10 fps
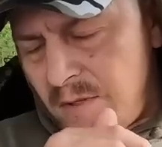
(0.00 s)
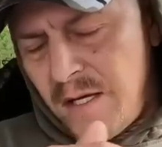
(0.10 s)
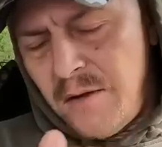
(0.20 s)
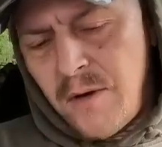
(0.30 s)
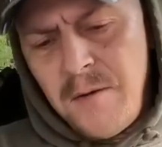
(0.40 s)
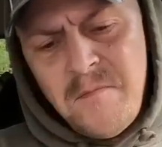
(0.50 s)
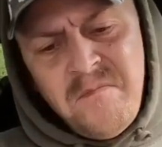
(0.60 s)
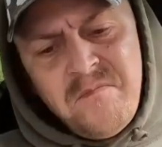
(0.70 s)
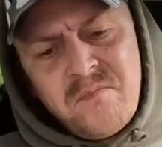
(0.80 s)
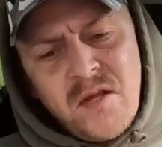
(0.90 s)
anyway
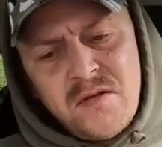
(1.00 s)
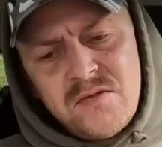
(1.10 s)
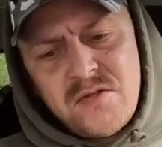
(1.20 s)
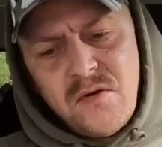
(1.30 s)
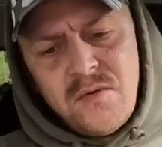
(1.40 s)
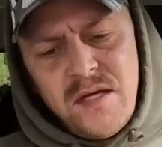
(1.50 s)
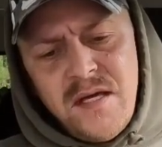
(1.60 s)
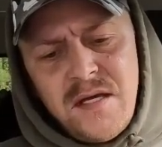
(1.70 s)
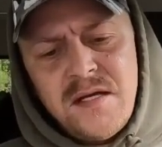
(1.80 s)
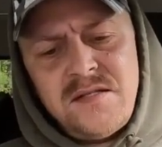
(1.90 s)
so
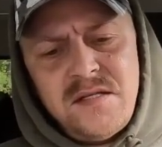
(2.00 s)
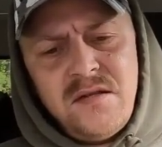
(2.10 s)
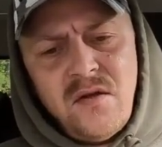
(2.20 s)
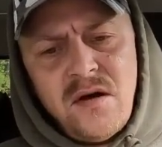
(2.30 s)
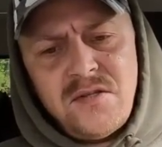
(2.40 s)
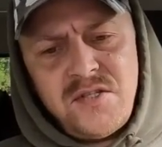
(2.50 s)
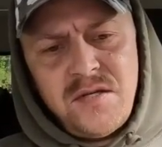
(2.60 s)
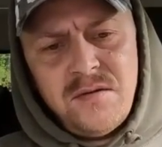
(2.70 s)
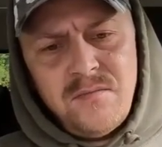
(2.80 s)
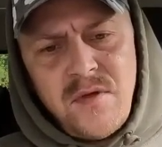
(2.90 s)
he gets it
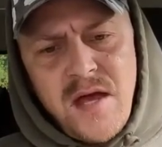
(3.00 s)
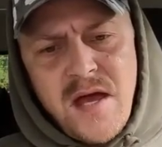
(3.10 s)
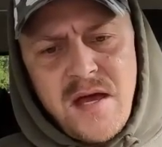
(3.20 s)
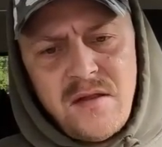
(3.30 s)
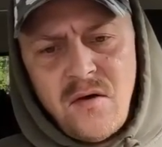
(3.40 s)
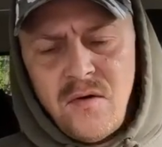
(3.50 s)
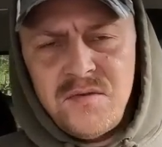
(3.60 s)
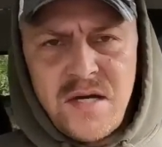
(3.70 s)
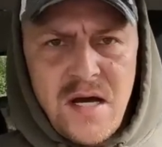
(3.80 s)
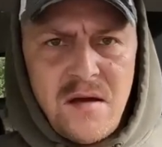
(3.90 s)
launched and the
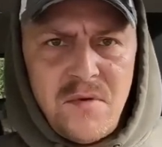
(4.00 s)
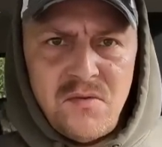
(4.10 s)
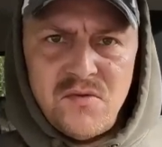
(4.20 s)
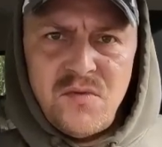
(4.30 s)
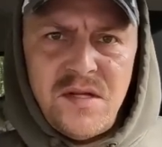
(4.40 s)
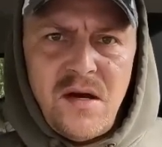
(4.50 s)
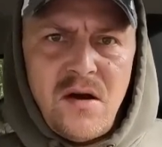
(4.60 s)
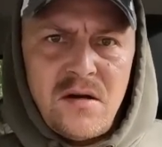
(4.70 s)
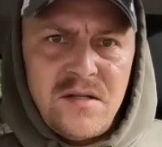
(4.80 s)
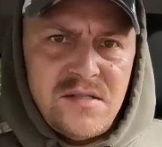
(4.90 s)
whole time it was really
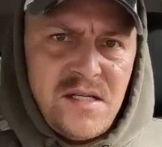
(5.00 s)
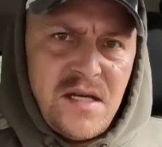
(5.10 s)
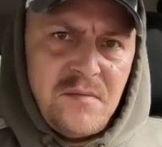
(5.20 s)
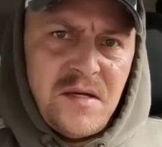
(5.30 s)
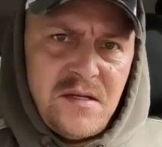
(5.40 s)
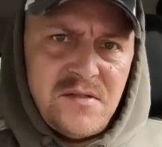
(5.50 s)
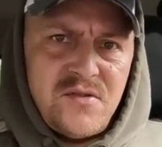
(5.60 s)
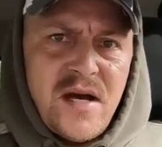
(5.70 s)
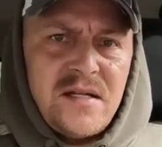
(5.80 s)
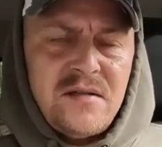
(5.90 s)
hard because he kept getting
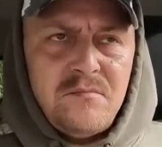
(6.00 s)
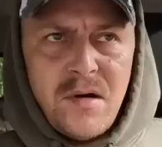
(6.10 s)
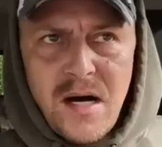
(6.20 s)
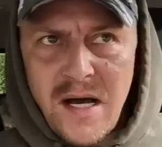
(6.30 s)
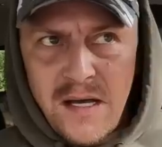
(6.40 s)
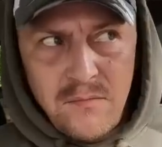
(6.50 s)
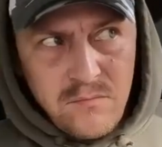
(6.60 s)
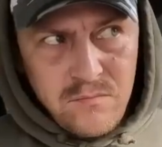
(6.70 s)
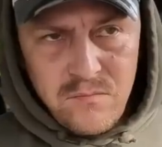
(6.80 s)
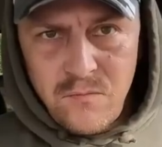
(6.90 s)
distracted by
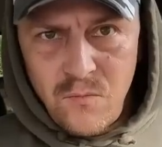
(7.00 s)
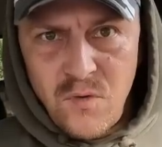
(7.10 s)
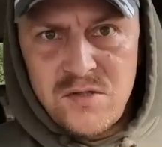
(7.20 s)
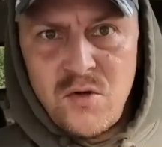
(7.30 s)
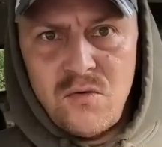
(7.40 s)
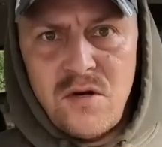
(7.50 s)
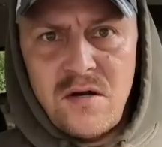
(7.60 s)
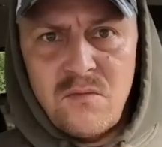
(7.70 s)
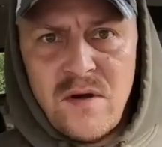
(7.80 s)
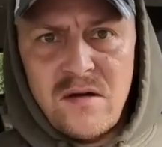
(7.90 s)
what's going
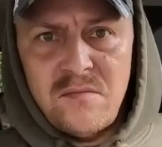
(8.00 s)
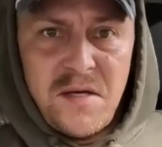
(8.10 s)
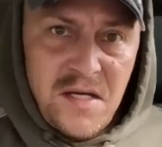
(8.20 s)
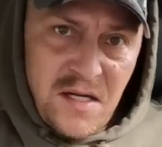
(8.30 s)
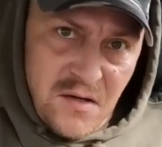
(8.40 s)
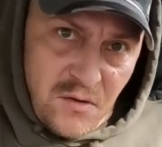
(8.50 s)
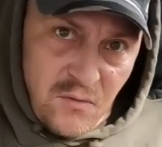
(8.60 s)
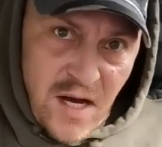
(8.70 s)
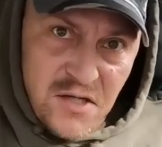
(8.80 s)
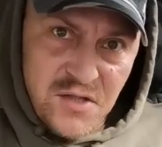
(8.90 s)
on around him he could hear
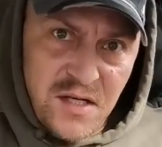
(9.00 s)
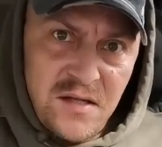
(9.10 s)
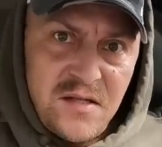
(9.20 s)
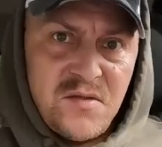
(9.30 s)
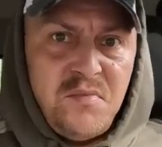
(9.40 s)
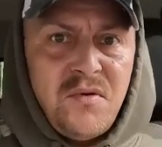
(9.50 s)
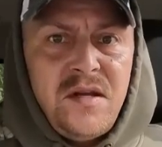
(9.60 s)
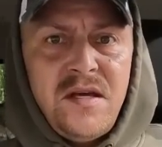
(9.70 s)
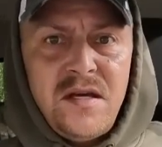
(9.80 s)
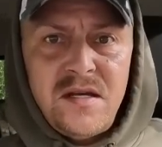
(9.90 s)
thrashing at this
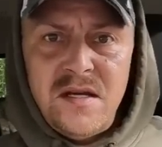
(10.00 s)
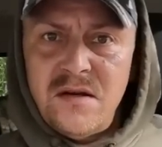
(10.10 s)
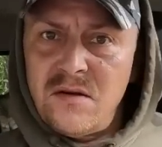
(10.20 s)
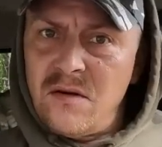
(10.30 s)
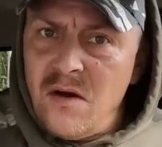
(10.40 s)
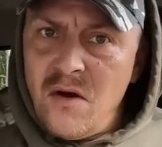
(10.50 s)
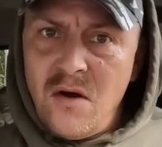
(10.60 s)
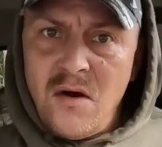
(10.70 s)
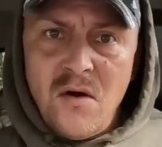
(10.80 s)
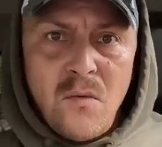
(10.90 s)
point he could hear
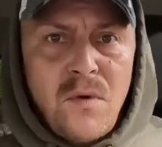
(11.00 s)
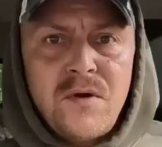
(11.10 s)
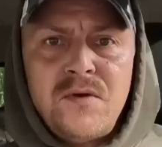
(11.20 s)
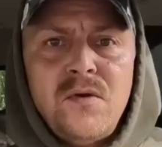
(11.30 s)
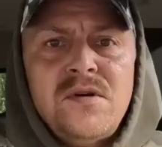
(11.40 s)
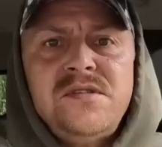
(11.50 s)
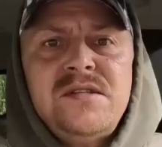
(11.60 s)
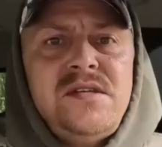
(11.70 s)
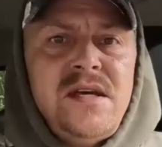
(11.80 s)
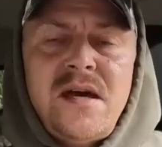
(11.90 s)
weird
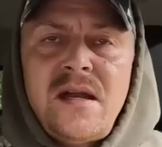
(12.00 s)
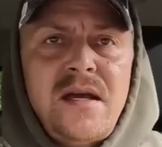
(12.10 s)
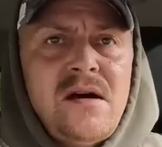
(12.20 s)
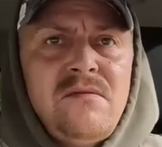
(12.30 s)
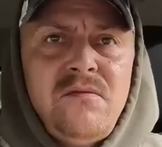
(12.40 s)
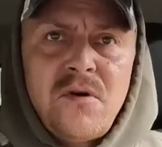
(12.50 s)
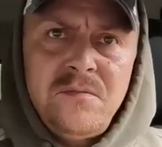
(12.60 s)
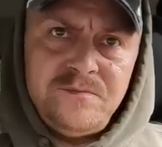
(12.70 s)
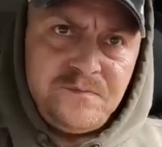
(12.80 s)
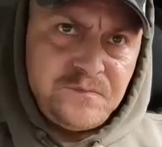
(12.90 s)
noises he can't account for